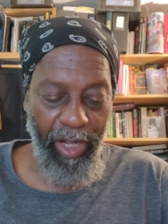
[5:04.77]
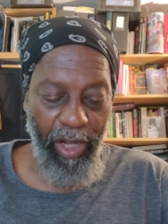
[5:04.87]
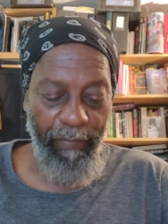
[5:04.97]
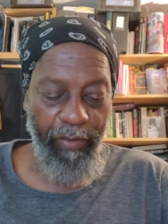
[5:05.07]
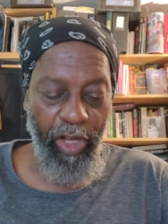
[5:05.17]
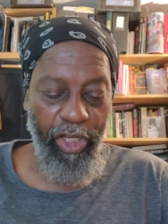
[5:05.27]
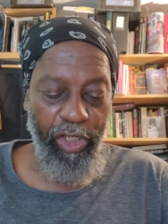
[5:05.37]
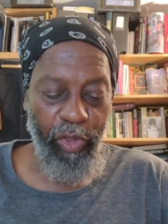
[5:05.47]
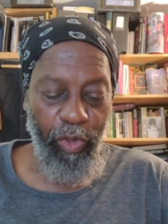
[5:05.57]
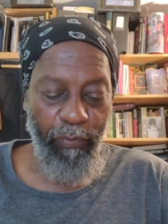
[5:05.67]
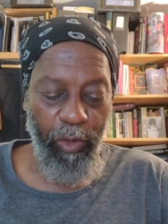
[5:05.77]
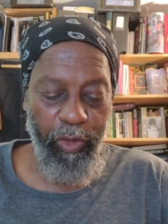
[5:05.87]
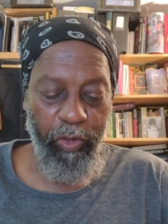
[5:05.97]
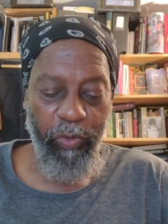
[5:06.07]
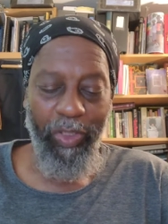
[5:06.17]
of
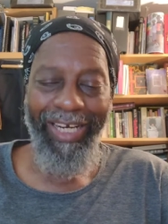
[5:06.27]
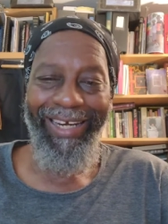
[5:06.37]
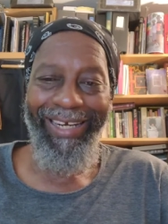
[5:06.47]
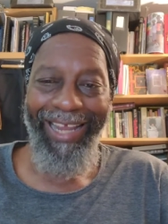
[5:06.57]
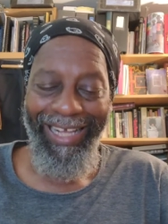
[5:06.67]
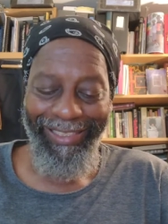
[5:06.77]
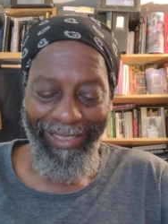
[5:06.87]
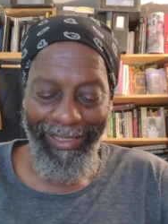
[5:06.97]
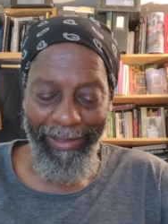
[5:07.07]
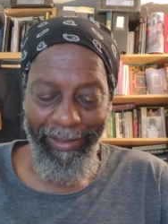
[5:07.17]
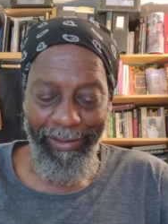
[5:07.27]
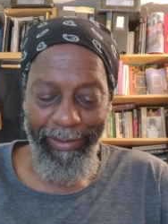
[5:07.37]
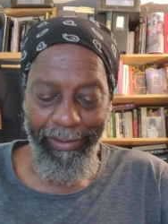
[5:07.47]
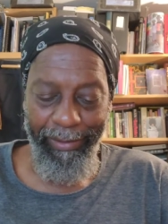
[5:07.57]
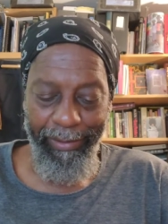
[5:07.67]
universal logic,
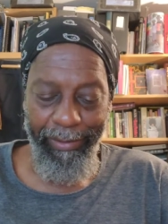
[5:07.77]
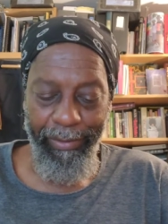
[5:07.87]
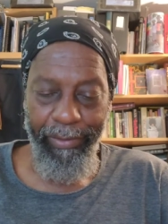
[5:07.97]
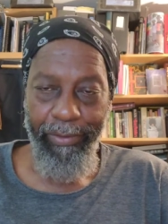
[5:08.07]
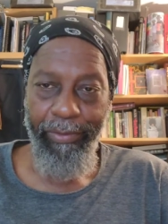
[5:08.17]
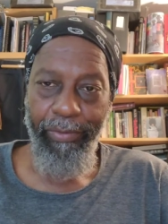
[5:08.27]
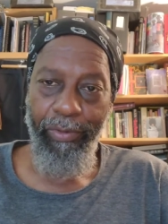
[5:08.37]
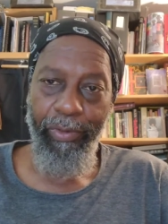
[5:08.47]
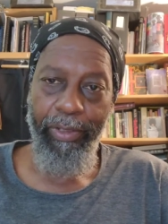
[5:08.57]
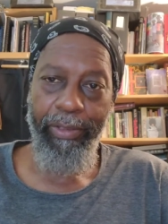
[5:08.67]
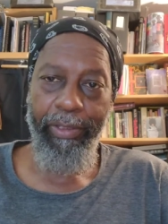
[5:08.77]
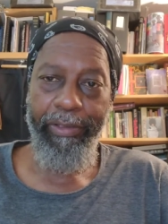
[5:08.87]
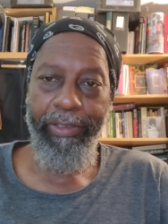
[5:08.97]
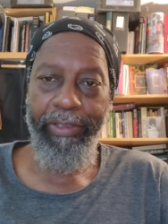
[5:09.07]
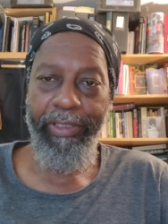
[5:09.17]
or
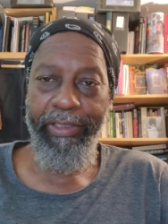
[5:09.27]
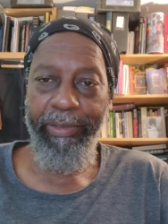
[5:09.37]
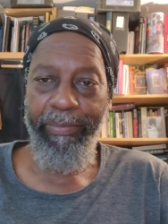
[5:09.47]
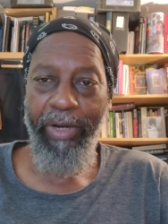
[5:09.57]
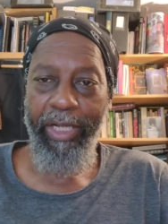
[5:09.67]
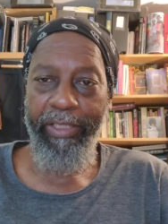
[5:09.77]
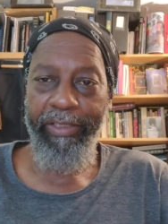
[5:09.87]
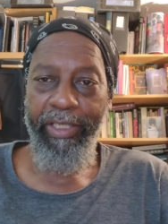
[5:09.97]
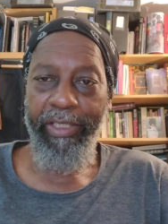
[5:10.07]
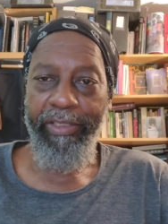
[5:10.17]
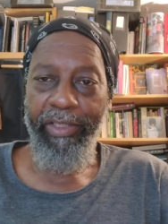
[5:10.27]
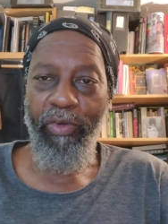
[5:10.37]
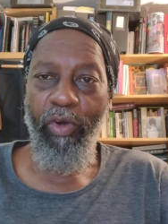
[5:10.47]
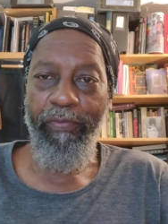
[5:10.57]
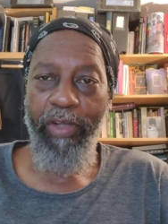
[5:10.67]
as he says in brackets, the
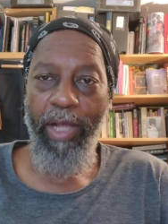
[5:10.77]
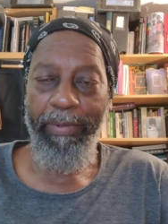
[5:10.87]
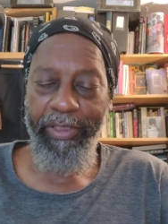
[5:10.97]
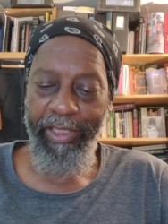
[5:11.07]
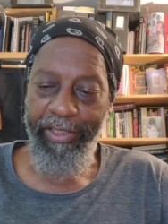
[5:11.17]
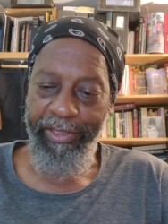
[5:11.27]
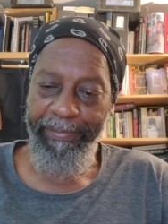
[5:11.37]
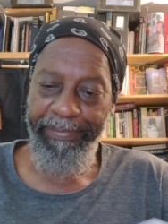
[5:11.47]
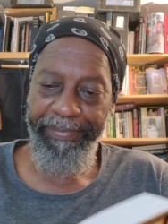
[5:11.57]
law of compensation.